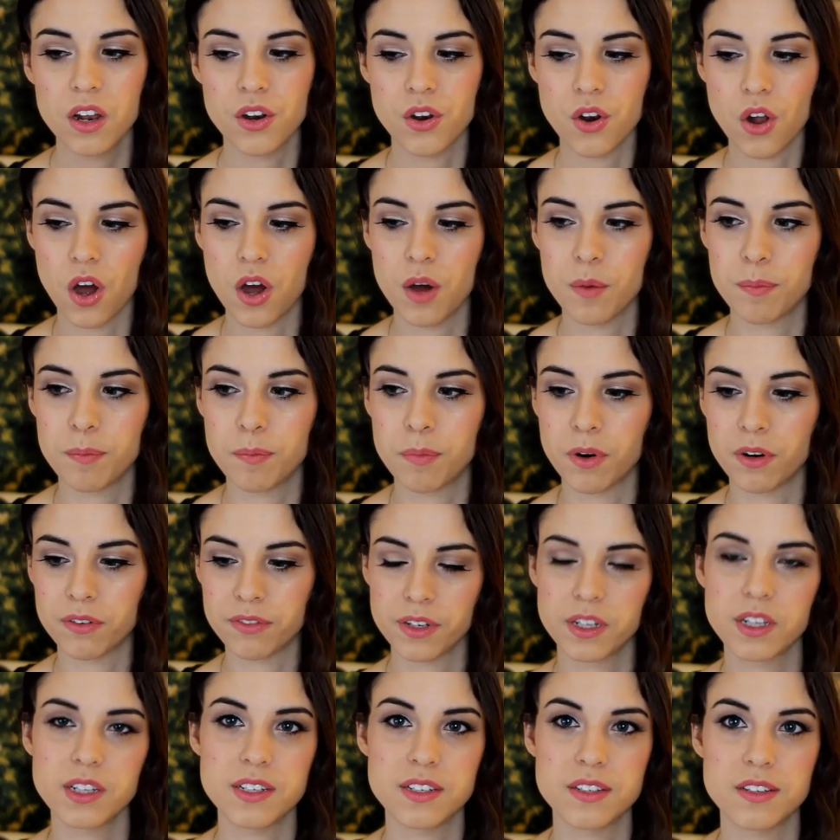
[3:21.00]
not
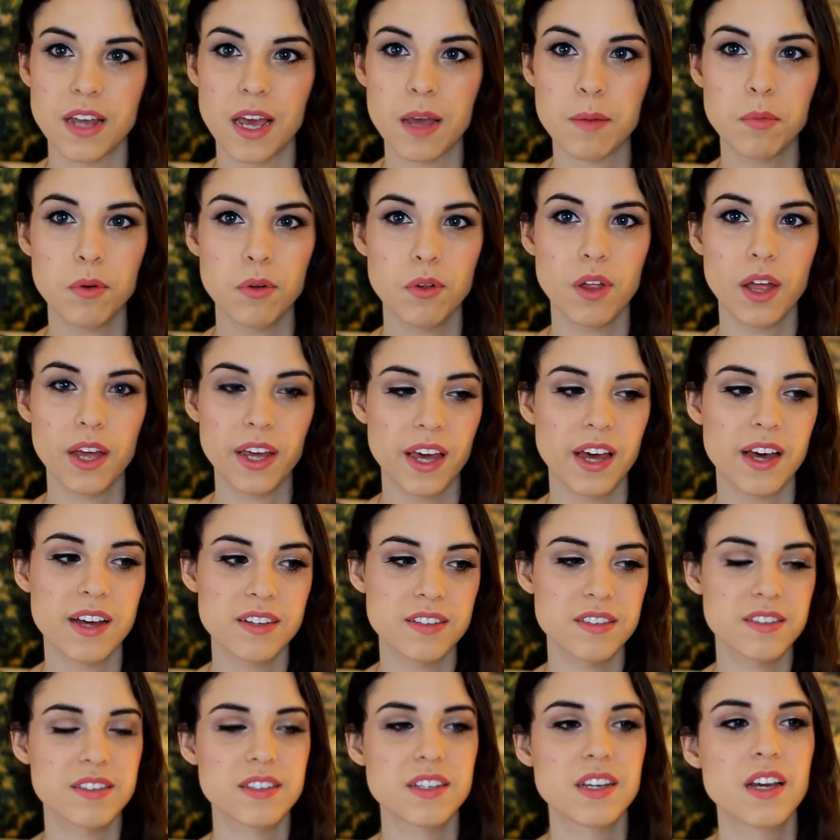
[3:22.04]
perfectly stable, I
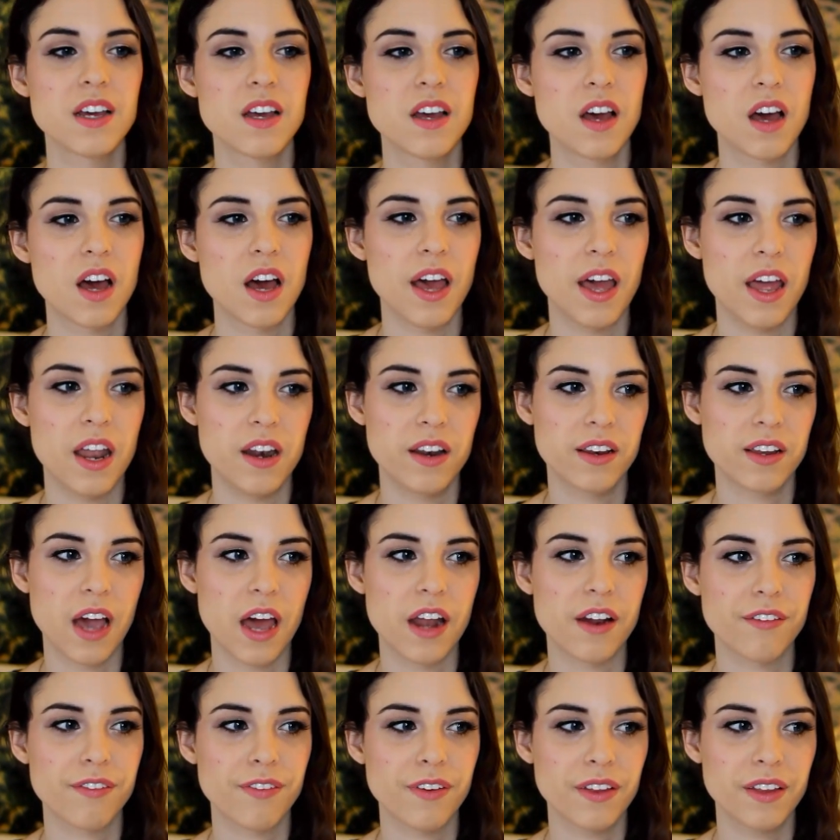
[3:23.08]
guess, and
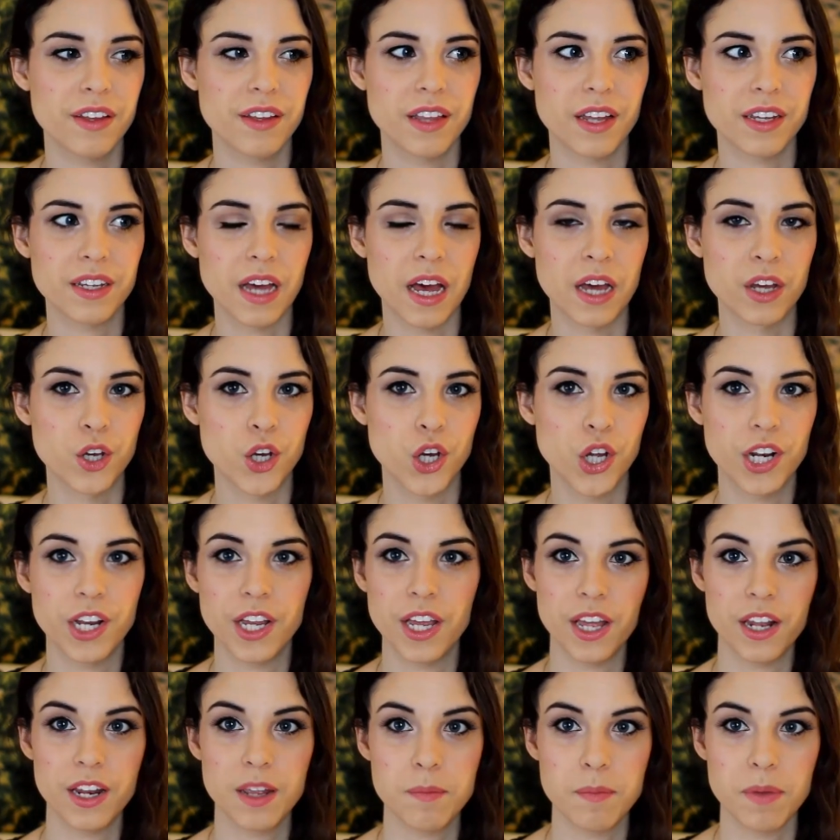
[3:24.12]
kind of feeling like I could at
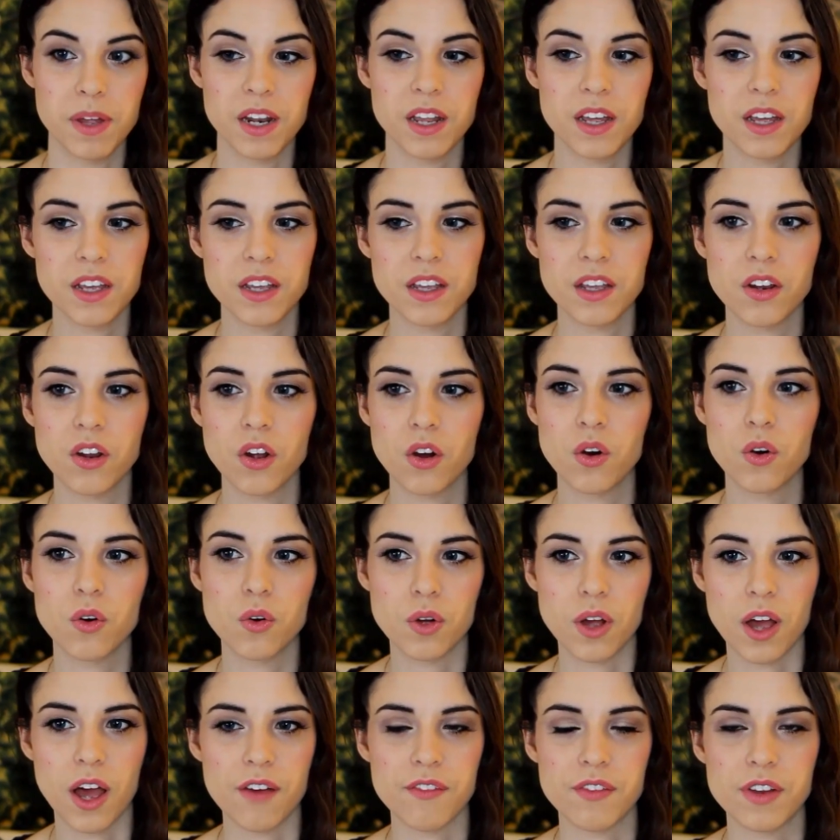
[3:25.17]
any minute, you know,
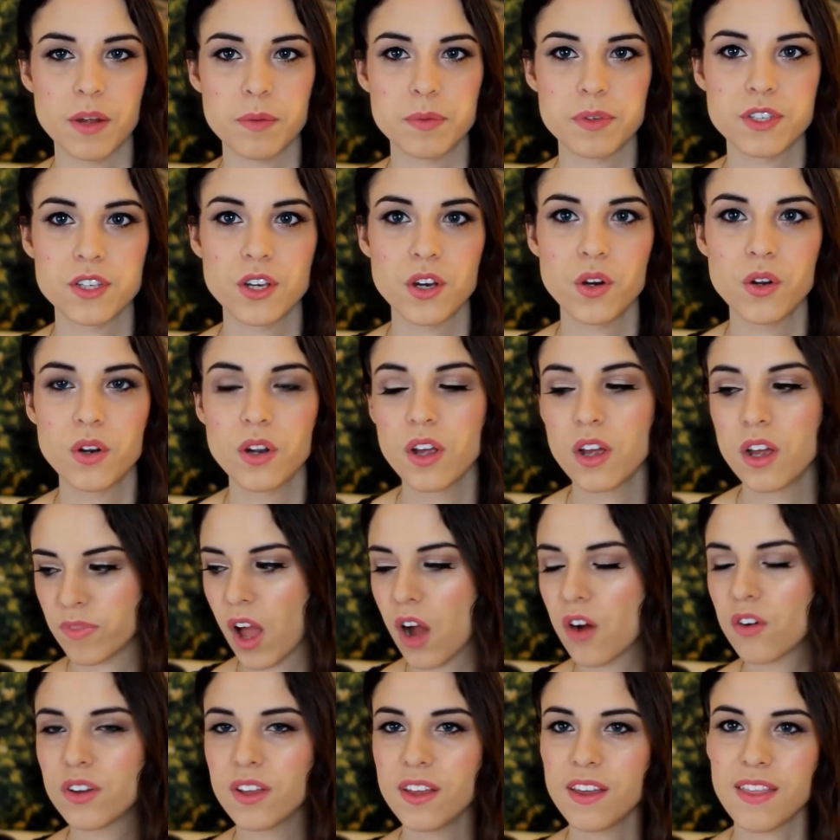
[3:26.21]
have an episode.
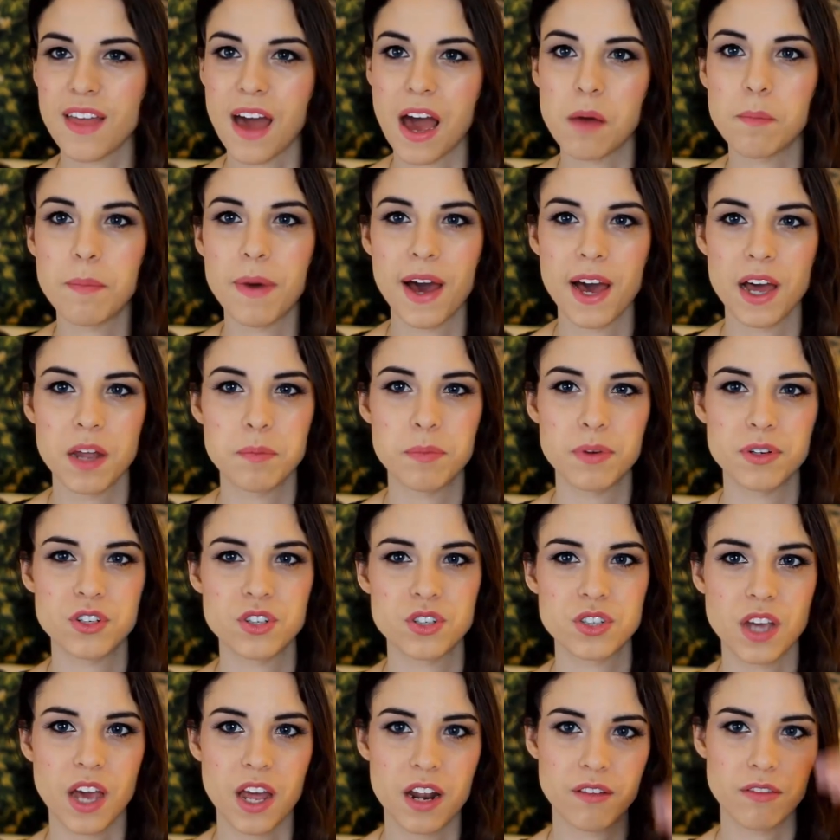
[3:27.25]
Not really that bad, but
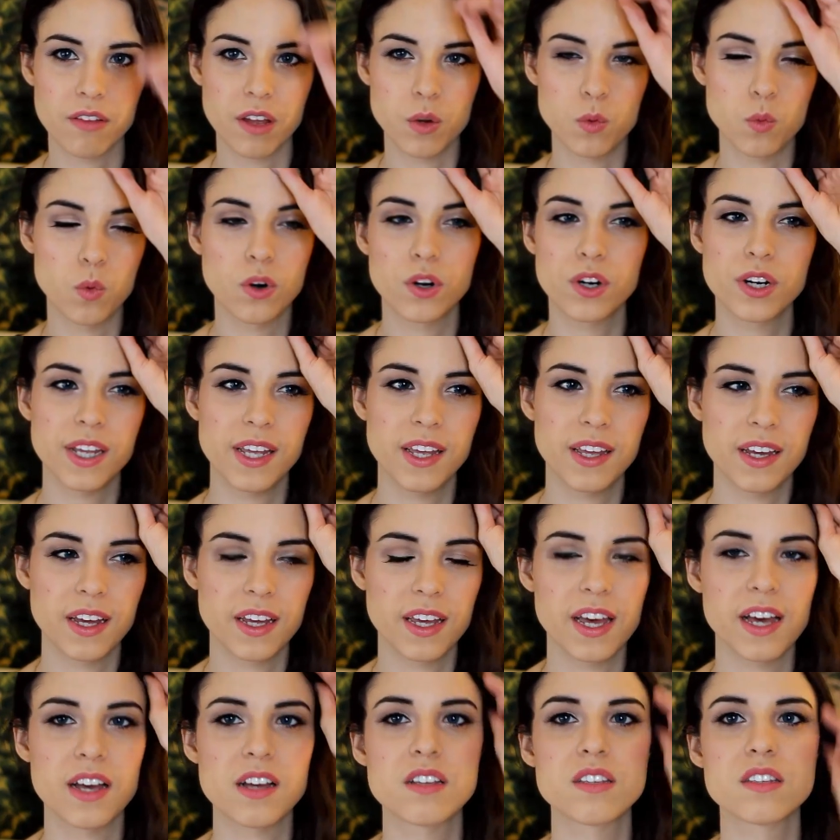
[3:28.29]
just kind of like worrying, I
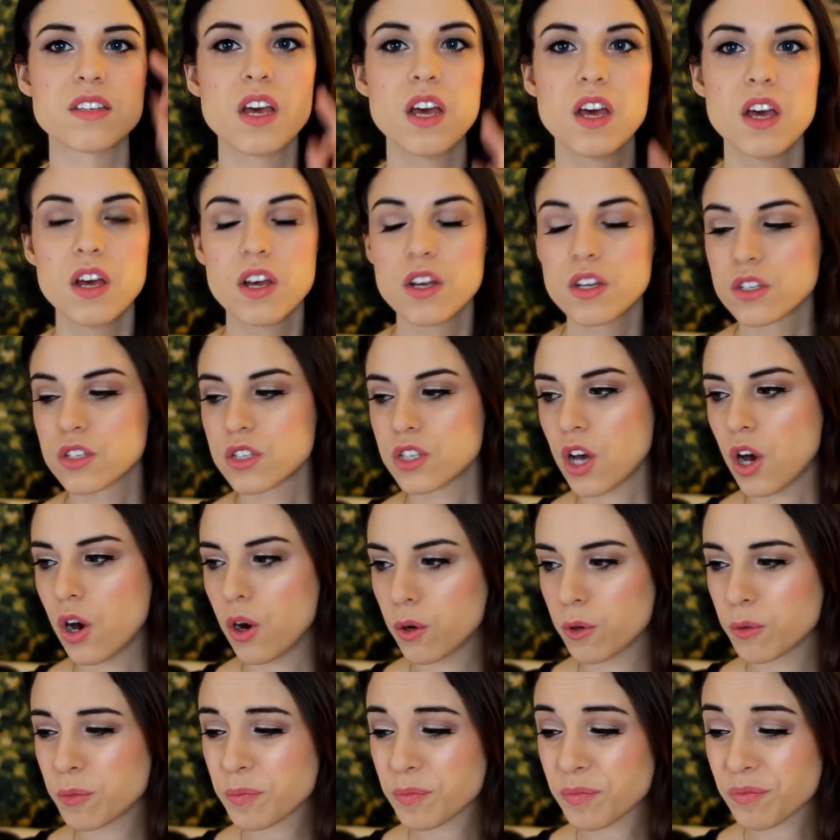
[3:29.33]
guess.
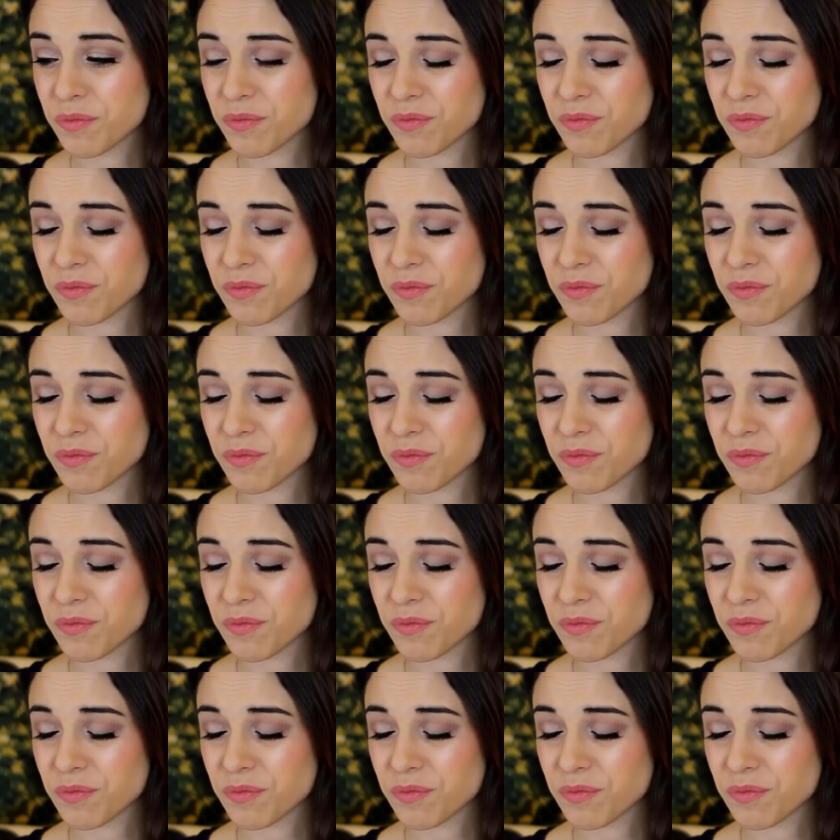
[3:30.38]
So